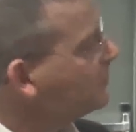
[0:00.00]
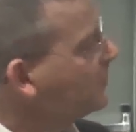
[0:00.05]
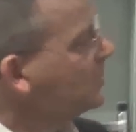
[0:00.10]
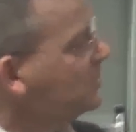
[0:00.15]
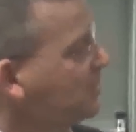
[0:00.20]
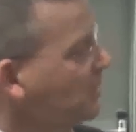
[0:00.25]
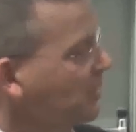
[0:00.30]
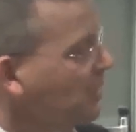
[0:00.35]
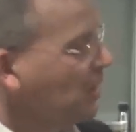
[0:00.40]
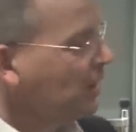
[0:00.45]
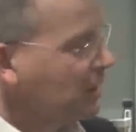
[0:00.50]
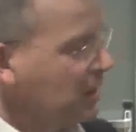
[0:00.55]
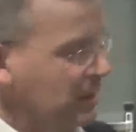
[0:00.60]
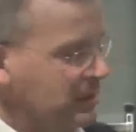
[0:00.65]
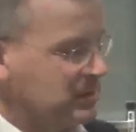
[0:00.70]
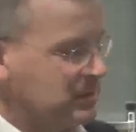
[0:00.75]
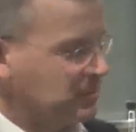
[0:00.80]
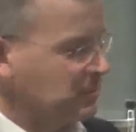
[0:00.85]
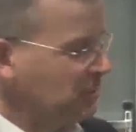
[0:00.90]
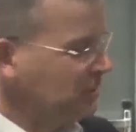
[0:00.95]
So no,
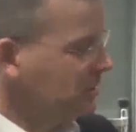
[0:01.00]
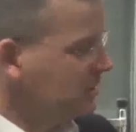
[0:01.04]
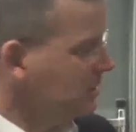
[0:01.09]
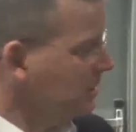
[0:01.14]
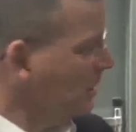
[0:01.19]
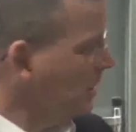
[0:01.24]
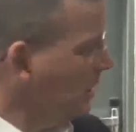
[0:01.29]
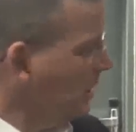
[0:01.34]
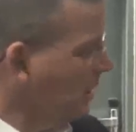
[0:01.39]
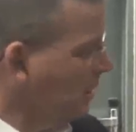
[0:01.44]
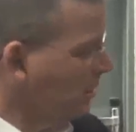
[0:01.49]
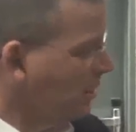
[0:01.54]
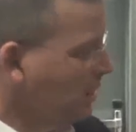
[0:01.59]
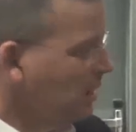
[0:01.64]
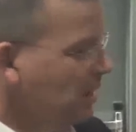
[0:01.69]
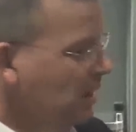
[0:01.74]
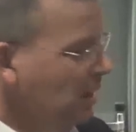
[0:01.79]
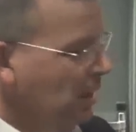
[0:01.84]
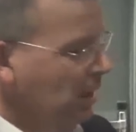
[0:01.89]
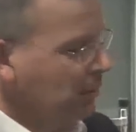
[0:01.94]
customers are,
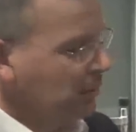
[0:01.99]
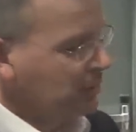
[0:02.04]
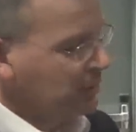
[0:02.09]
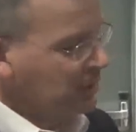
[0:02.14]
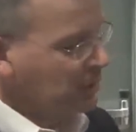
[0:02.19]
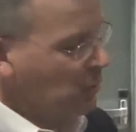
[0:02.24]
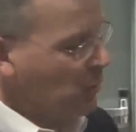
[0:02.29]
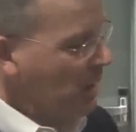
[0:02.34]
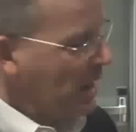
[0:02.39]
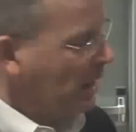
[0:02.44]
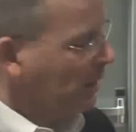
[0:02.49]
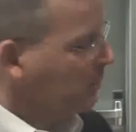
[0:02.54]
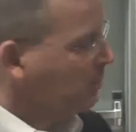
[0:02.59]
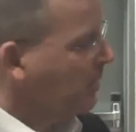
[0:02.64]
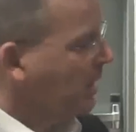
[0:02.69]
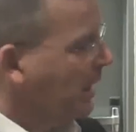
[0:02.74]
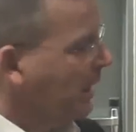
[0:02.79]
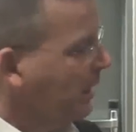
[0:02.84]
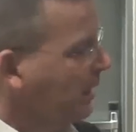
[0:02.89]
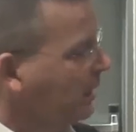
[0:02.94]
are really wowed
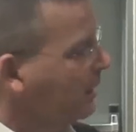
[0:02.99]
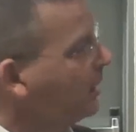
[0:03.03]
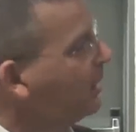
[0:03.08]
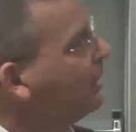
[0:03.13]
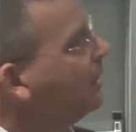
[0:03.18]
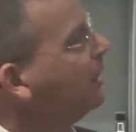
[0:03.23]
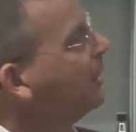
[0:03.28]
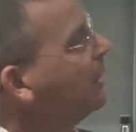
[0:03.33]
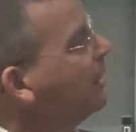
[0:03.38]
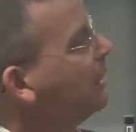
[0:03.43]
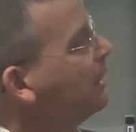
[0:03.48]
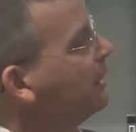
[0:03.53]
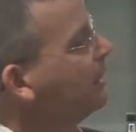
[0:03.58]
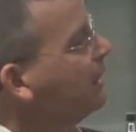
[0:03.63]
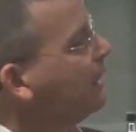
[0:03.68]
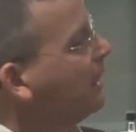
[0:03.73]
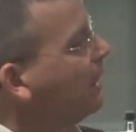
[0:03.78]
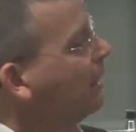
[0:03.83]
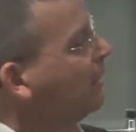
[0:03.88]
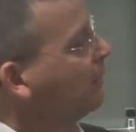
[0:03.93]
by it, and
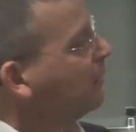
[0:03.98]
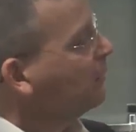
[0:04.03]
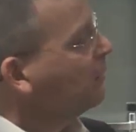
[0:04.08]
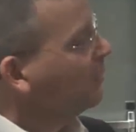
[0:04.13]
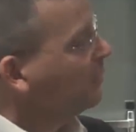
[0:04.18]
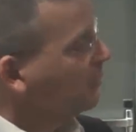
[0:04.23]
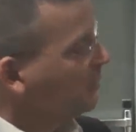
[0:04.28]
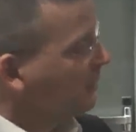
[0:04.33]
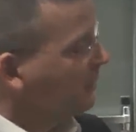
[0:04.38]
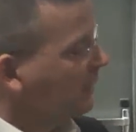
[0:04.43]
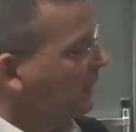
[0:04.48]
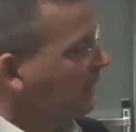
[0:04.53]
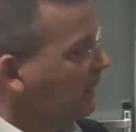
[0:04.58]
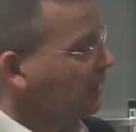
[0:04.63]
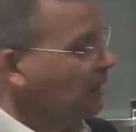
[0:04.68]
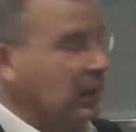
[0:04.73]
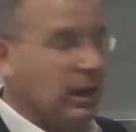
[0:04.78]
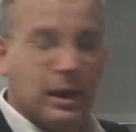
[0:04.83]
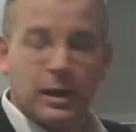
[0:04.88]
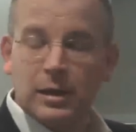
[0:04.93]
uh, we're really getting
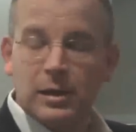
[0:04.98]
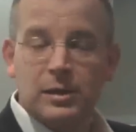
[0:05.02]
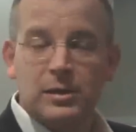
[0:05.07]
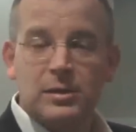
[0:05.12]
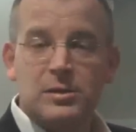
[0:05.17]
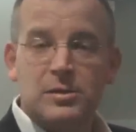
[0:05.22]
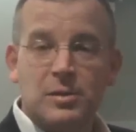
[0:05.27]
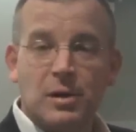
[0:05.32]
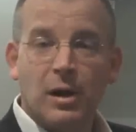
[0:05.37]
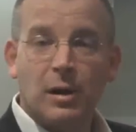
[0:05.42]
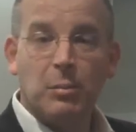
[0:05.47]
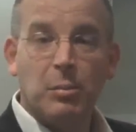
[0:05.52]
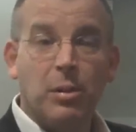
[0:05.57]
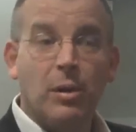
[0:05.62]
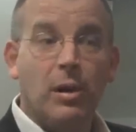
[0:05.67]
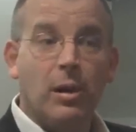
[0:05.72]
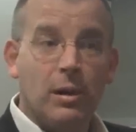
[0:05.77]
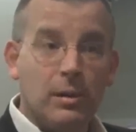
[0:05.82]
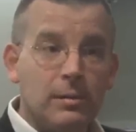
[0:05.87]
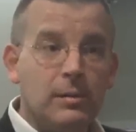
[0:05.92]
a lot of good, strong
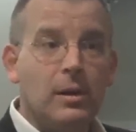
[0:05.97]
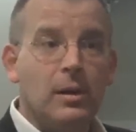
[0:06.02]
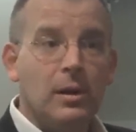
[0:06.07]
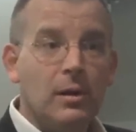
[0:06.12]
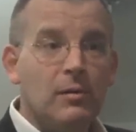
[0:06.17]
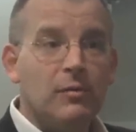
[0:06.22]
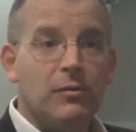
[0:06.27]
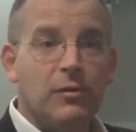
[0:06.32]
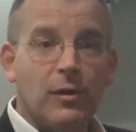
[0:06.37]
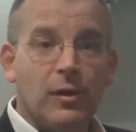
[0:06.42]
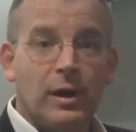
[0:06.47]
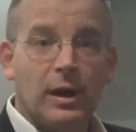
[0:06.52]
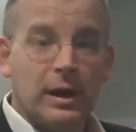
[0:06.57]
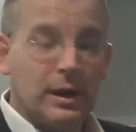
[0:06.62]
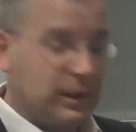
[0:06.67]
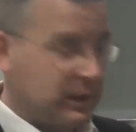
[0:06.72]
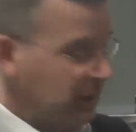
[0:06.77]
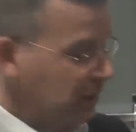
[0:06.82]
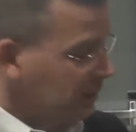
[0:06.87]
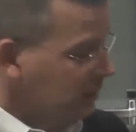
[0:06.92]
pull for it,
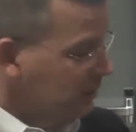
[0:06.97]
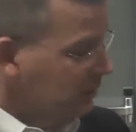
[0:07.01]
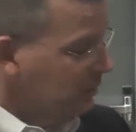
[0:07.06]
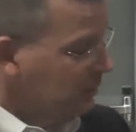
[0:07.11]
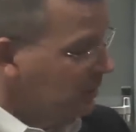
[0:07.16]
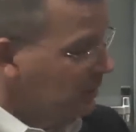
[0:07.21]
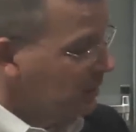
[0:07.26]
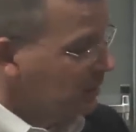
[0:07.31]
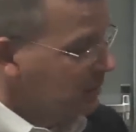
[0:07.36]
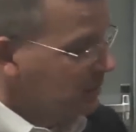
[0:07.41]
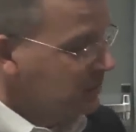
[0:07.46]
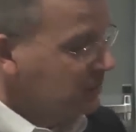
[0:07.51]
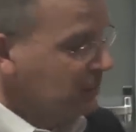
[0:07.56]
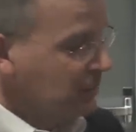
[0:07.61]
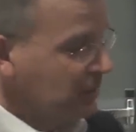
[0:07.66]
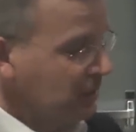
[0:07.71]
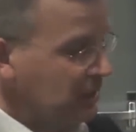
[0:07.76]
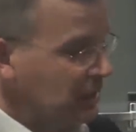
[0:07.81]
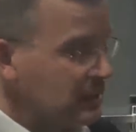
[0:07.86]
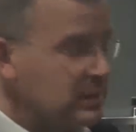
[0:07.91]
I think, due to, due
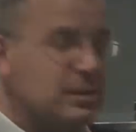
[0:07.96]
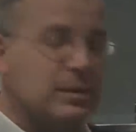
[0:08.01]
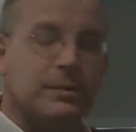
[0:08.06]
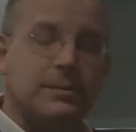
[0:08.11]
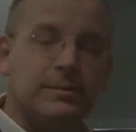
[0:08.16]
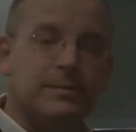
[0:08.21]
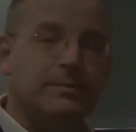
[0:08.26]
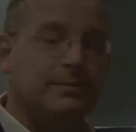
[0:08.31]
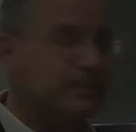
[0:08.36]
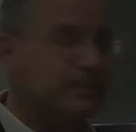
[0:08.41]
to this.